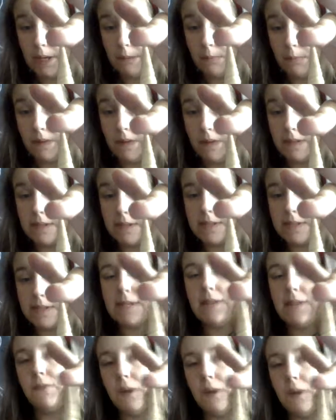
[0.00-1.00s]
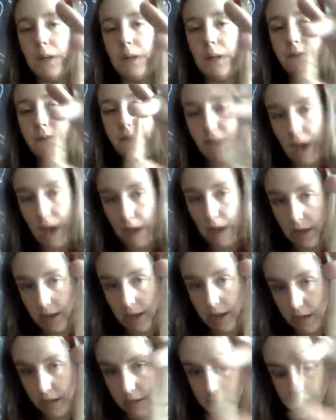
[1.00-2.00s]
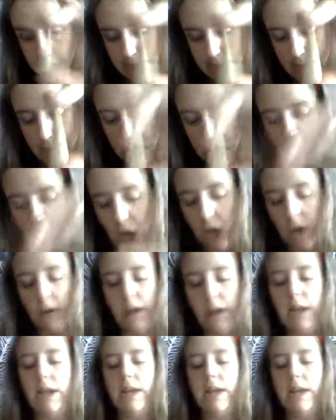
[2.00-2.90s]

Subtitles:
but this is a very phallic seashell,